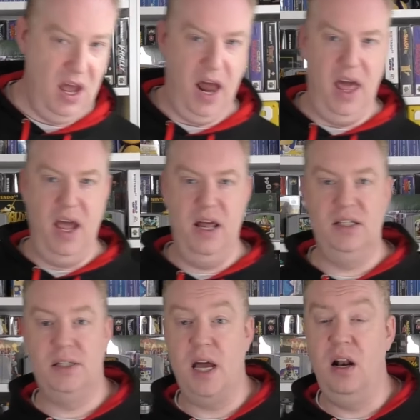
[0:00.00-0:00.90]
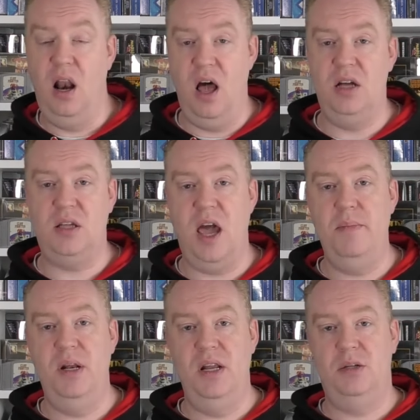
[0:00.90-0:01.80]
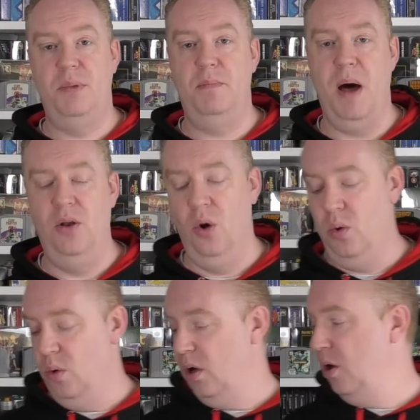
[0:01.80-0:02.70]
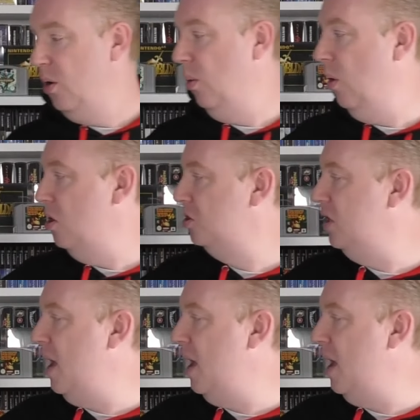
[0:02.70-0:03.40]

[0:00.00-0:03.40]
And then, as I say, the last game in this big bundle was